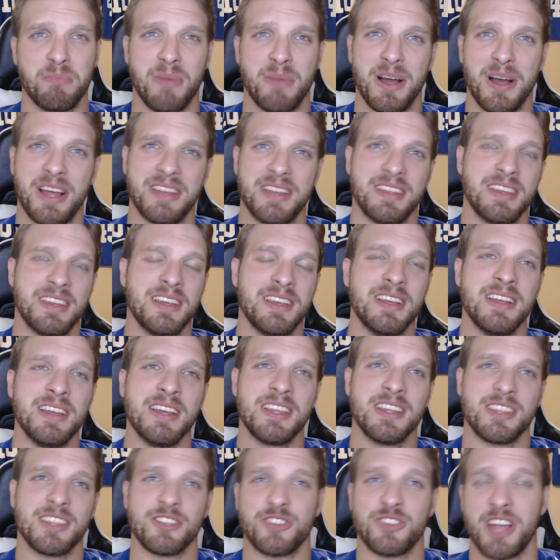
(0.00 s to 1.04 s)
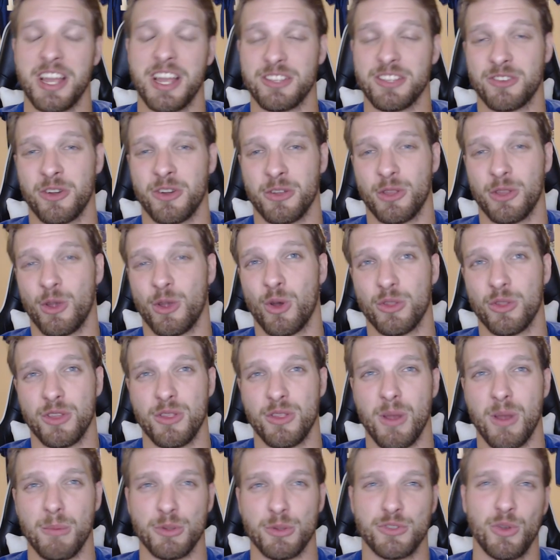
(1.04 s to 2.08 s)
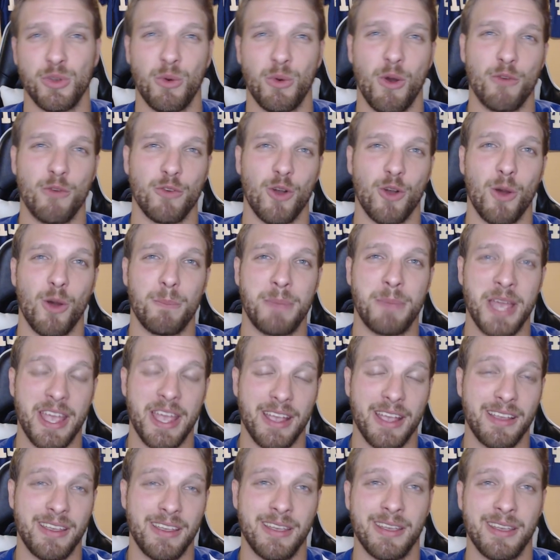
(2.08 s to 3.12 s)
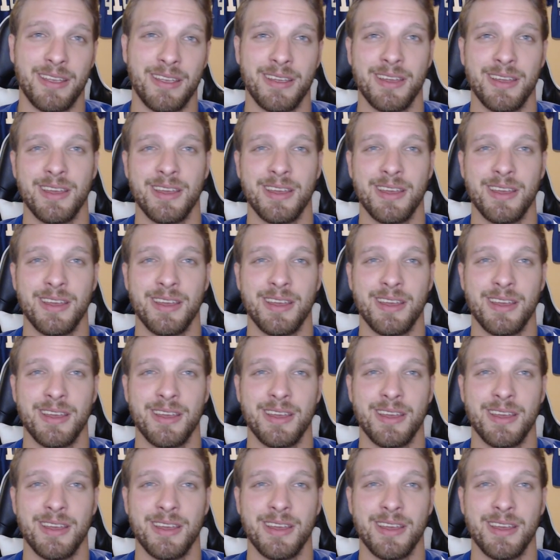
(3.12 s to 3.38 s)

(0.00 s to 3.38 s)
But the Giants currently hold the number 2 overall pick.